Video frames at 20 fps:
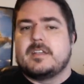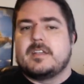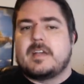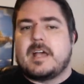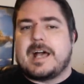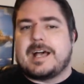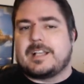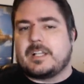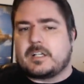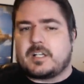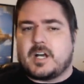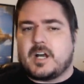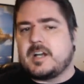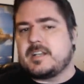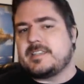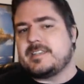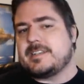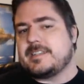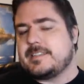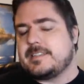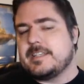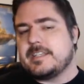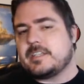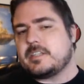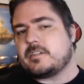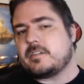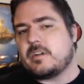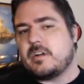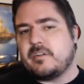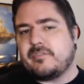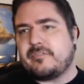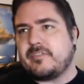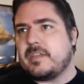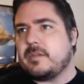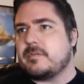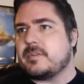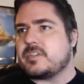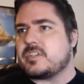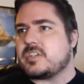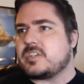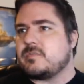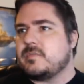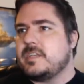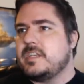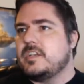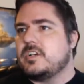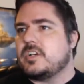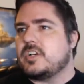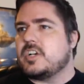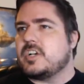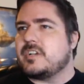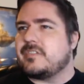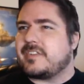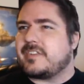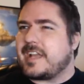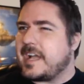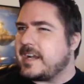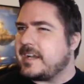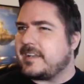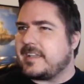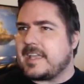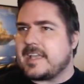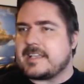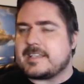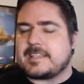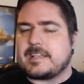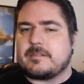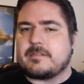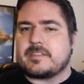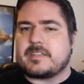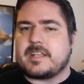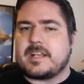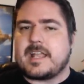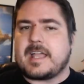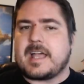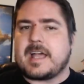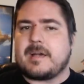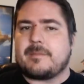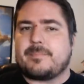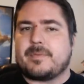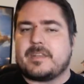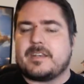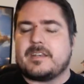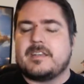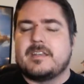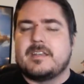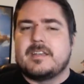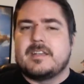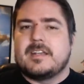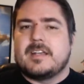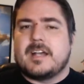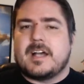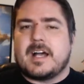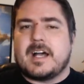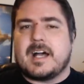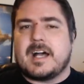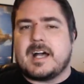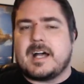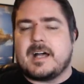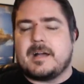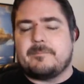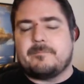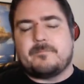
Alucard's an assist trophy, which you could have kind of guessed that was going to happen. Some